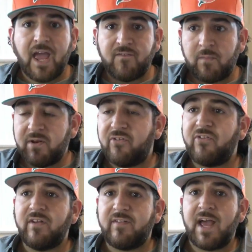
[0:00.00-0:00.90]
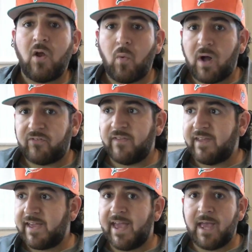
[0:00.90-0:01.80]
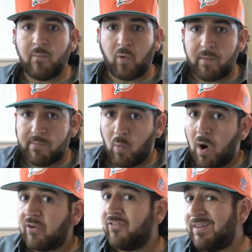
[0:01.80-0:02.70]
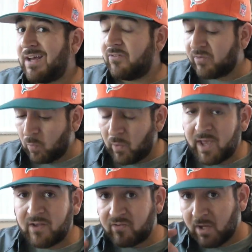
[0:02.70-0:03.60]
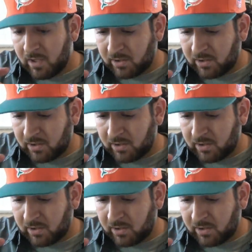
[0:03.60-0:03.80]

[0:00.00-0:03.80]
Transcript: If I'm going to sit down watching the game or maybe washing down some wings,